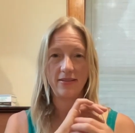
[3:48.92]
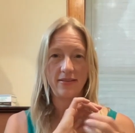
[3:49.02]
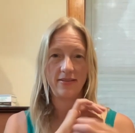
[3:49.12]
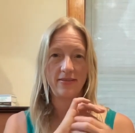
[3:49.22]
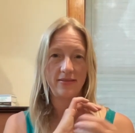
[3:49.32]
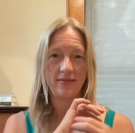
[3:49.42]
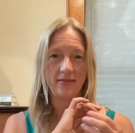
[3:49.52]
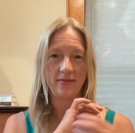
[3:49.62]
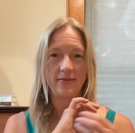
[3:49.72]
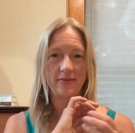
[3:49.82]

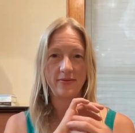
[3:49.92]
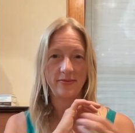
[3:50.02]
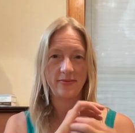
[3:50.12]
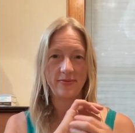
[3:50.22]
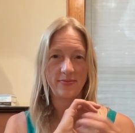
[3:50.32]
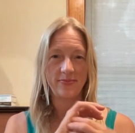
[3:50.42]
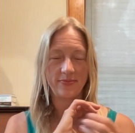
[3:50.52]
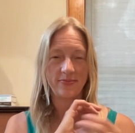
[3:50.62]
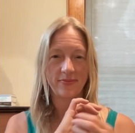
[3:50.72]
No one is speaking in this clip.